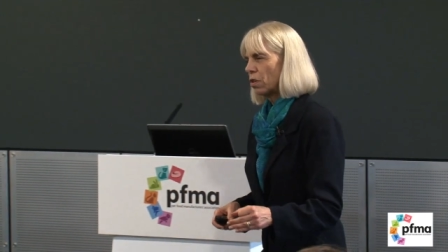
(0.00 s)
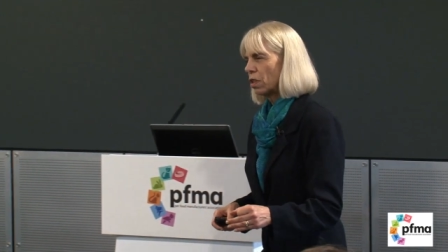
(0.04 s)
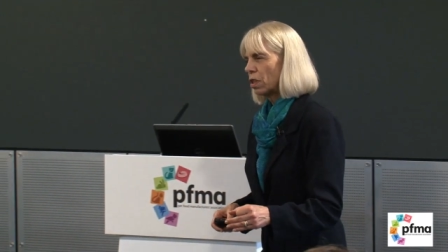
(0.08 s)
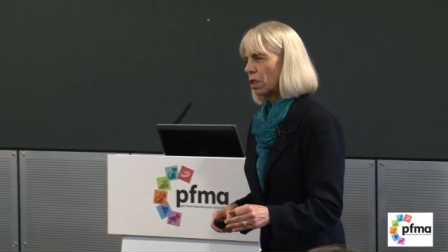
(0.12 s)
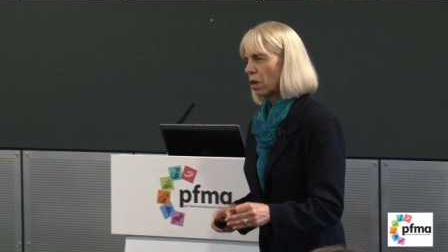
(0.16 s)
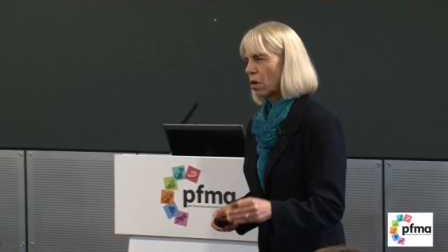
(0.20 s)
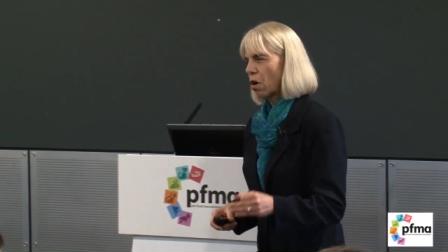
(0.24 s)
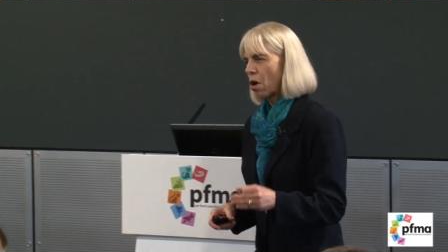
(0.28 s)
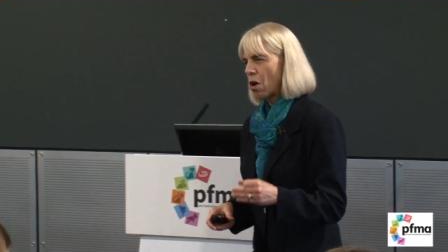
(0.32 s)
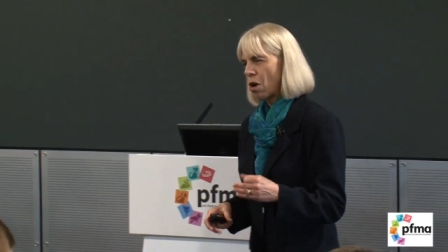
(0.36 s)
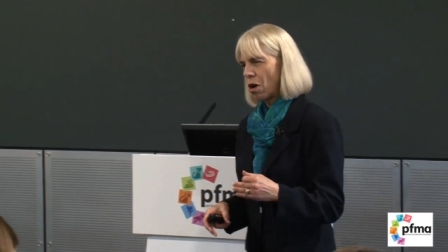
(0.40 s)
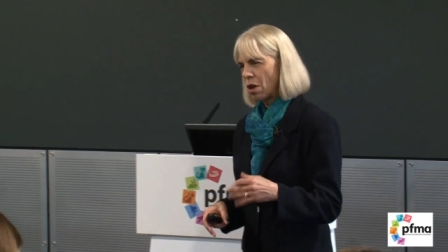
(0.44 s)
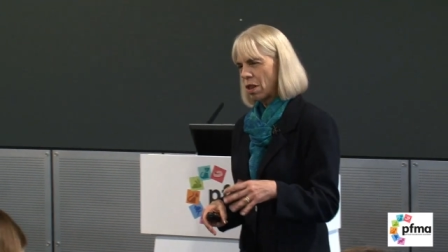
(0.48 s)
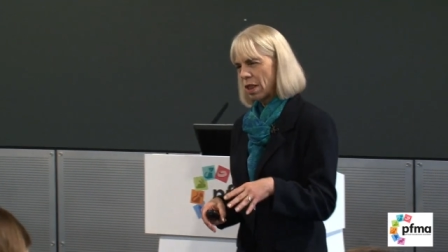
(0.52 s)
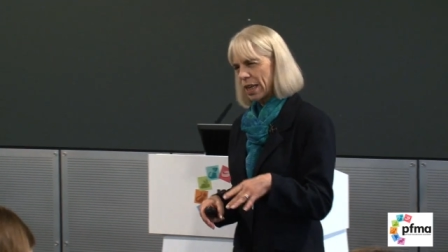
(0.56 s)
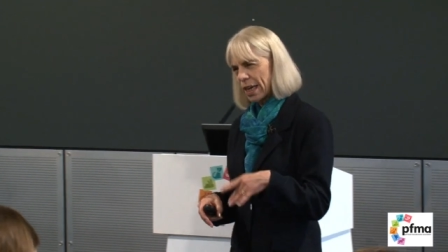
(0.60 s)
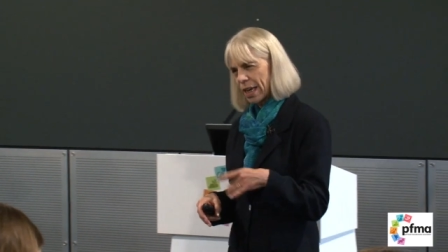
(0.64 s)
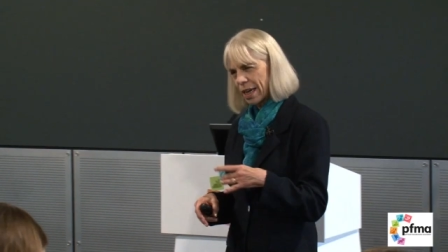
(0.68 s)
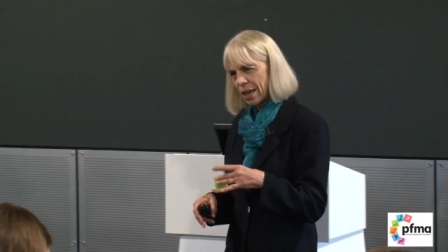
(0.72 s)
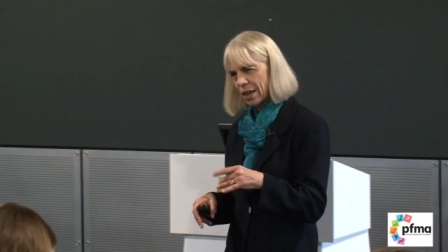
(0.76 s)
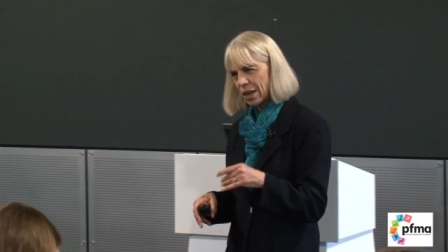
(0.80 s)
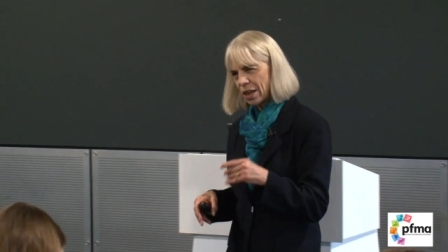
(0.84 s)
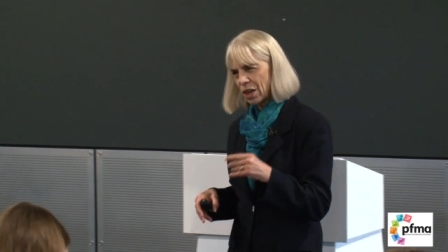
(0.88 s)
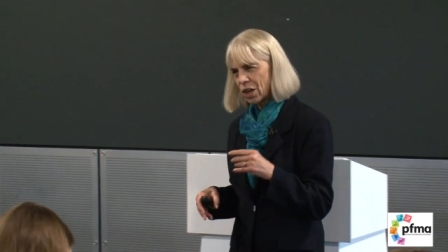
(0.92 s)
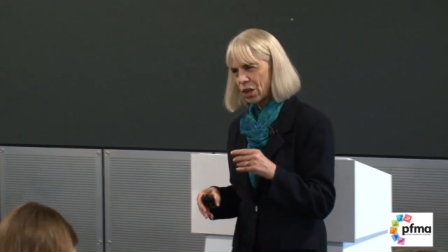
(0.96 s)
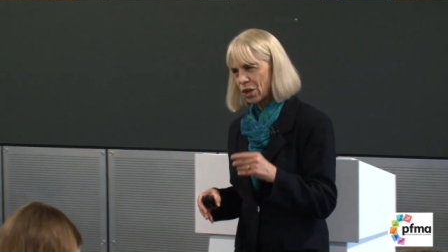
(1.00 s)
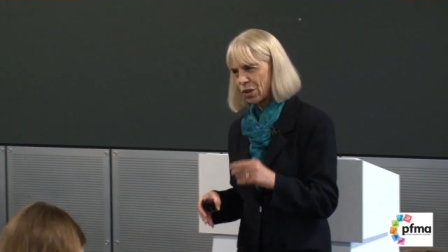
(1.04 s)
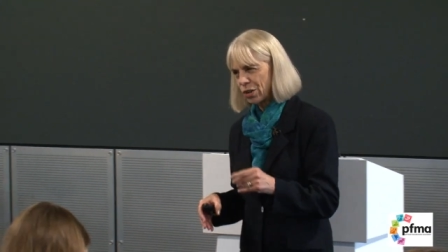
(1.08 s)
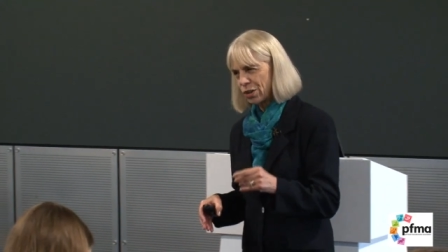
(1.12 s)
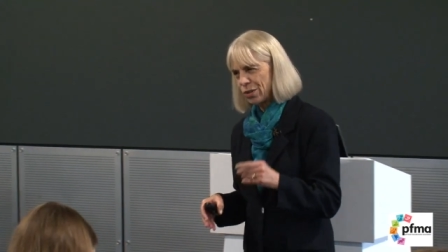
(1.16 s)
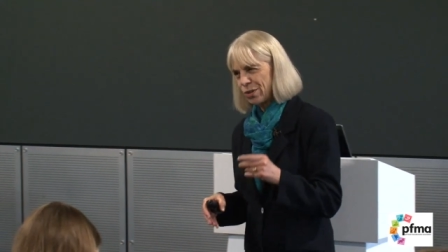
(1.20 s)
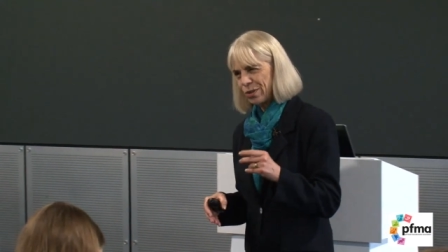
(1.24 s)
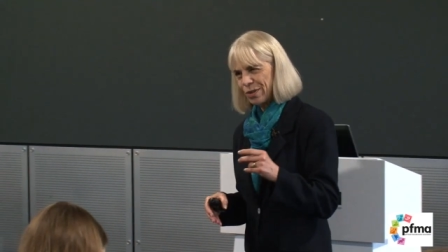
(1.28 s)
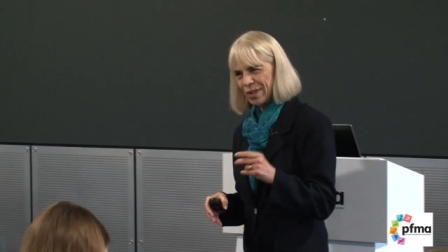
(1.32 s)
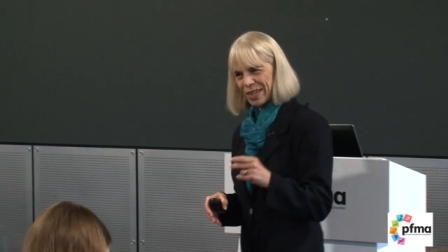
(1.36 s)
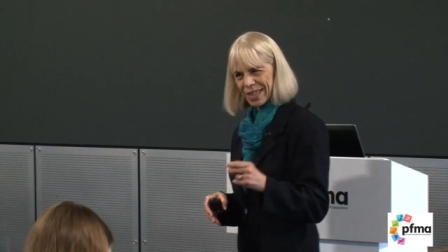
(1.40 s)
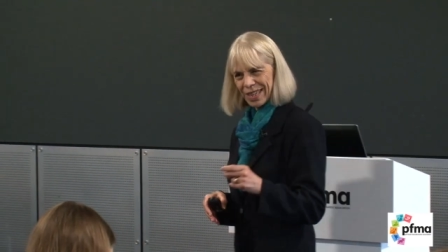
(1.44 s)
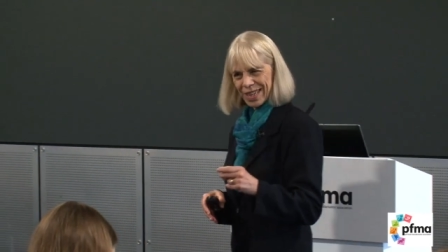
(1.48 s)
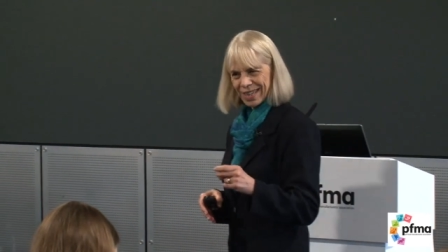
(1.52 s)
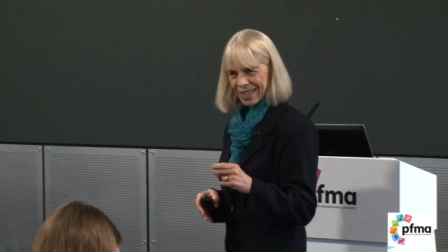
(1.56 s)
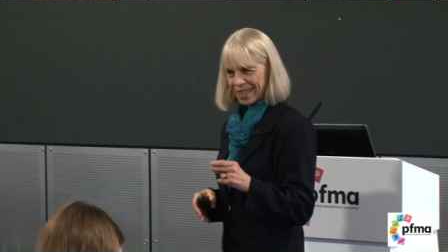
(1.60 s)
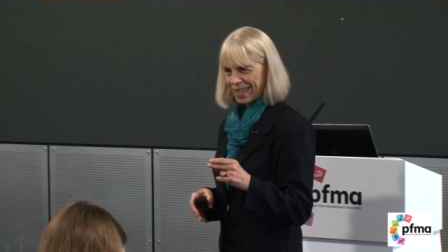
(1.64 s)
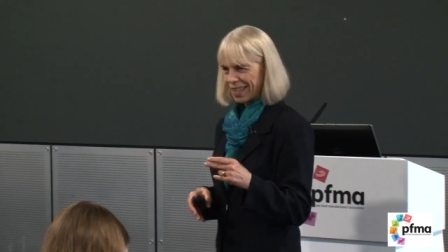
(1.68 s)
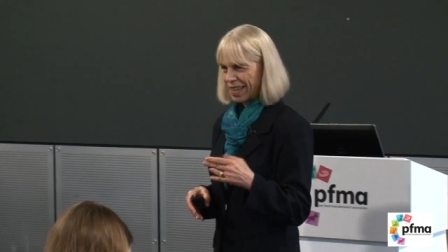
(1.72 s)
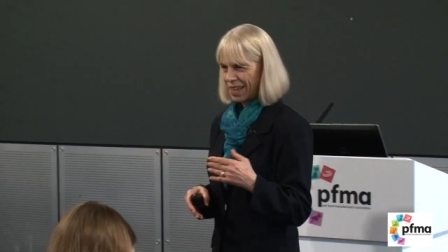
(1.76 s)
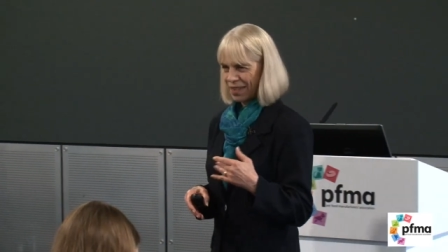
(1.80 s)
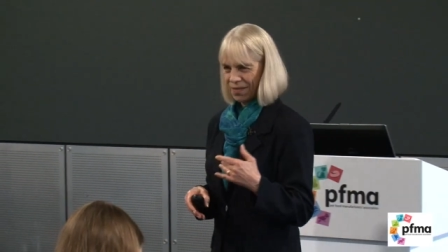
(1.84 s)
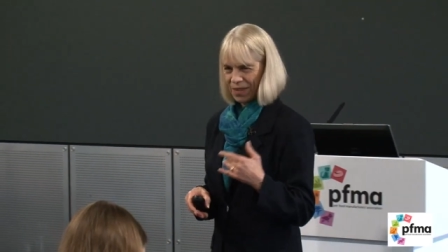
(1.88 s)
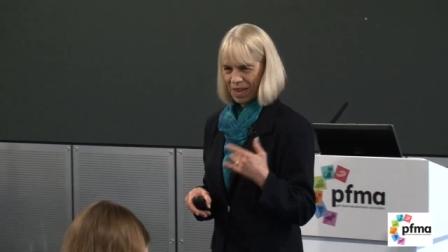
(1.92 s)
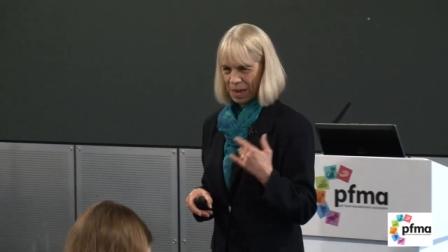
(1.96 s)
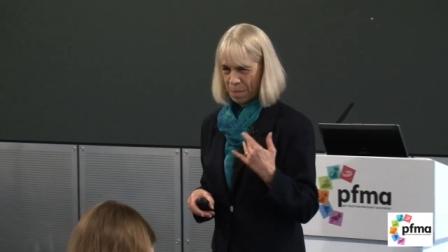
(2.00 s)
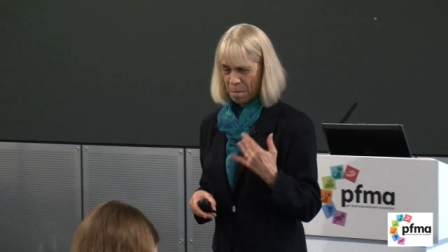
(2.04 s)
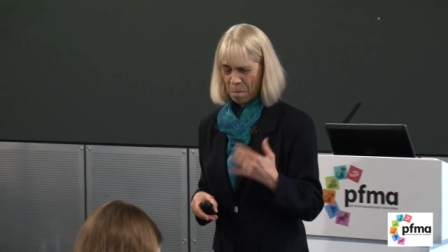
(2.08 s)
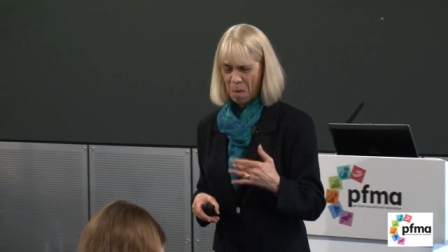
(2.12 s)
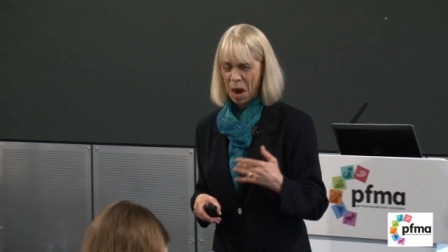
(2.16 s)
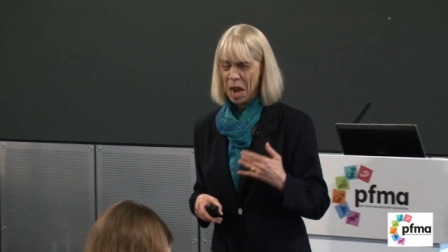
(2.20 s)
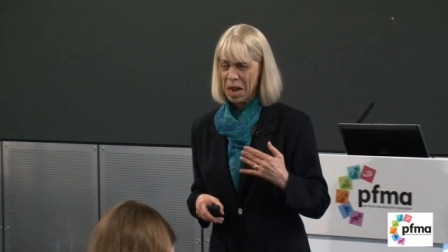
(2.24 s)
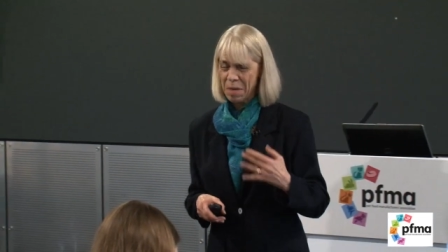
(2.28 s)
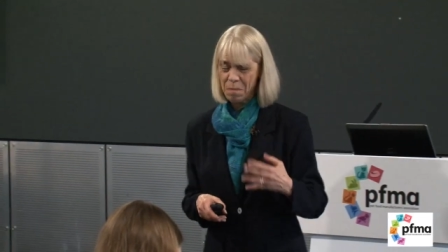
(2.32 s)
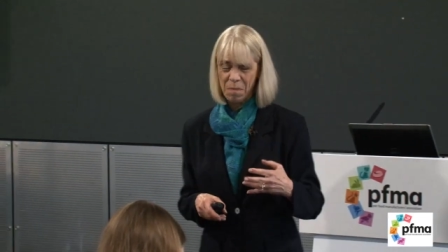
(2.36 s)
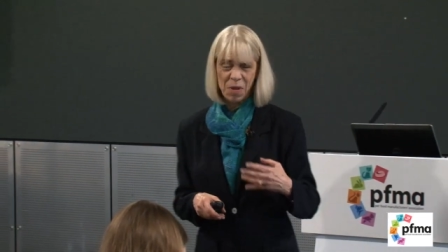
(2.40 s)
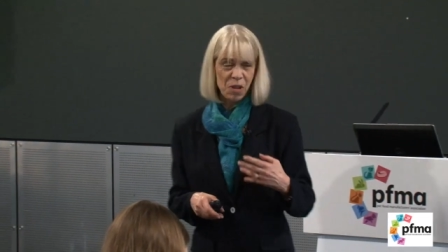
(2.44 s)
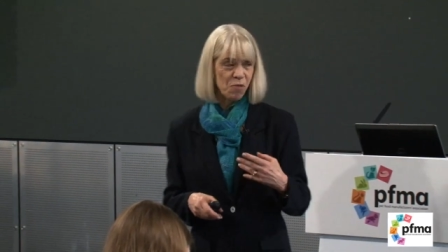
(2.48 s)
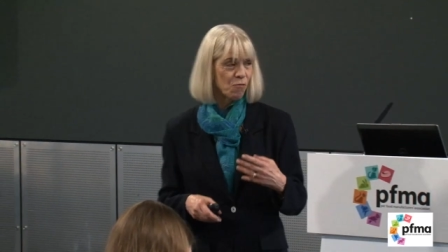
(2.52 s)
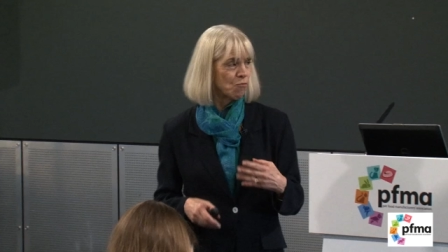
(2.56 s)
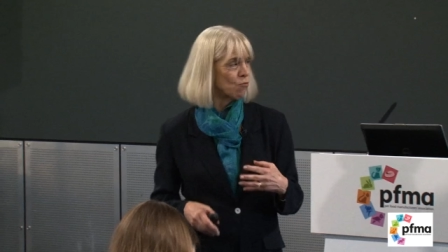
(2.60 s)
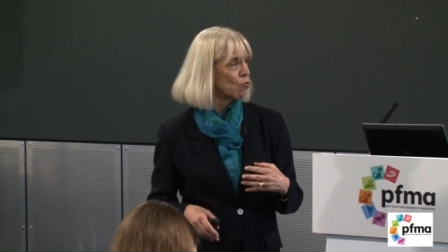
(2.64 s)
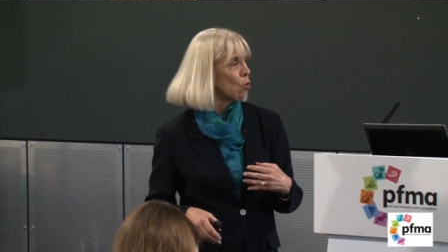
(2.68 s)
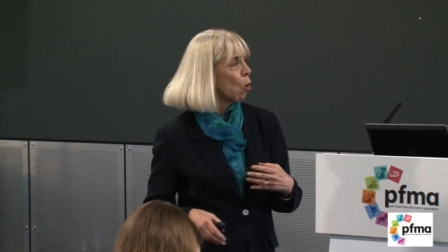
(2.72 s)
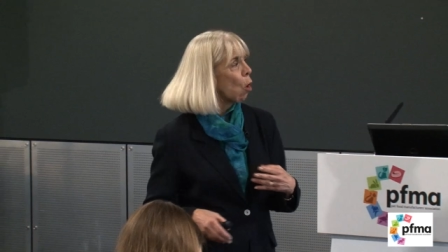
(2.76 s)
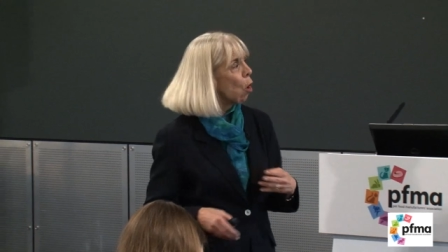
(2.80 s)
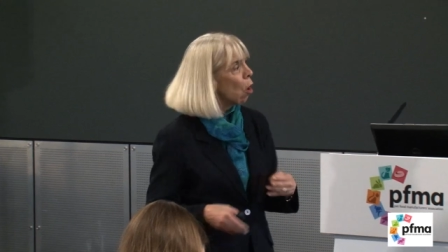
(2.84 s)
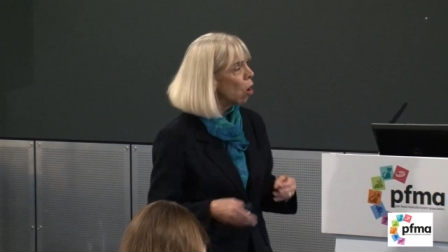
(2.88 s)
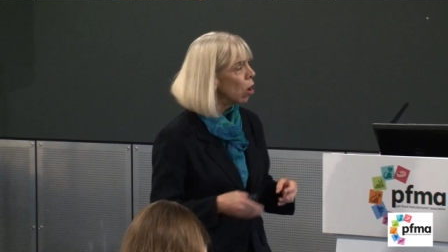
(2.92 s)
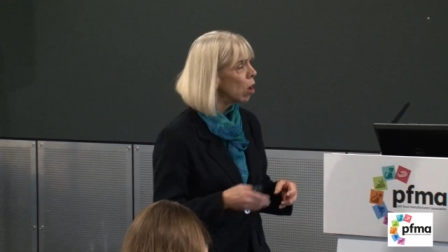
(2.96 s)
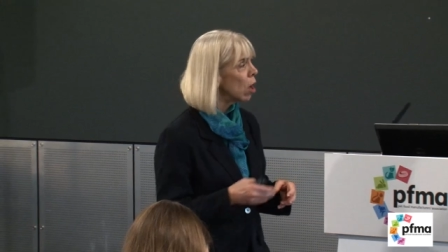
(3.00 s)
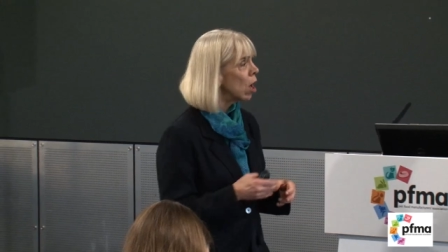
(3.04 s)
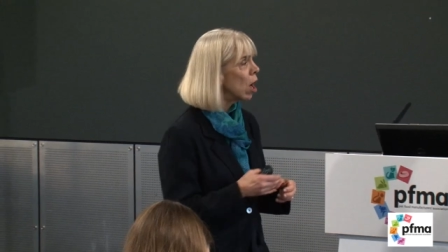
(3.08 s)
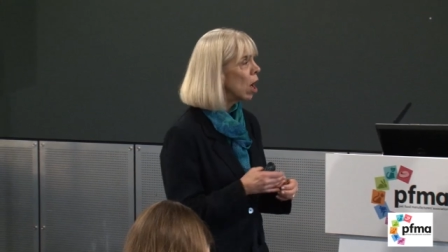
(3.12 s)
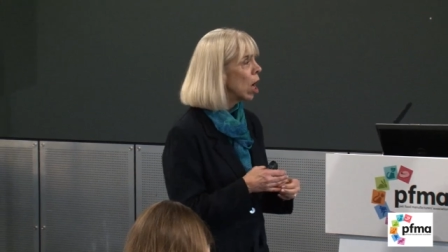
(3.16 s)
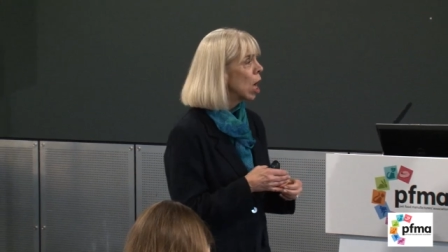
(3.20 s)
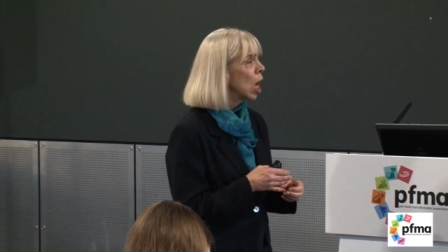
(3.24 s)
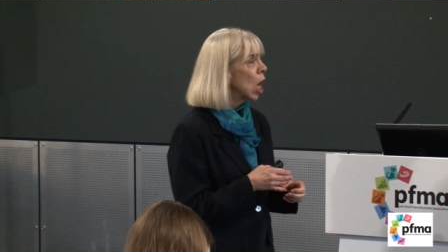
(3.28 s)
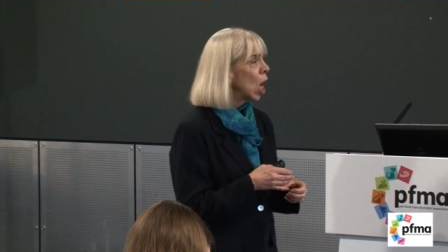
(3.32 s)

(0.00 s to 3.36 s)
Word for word: So calling it a gluten sensitivity might be wrong.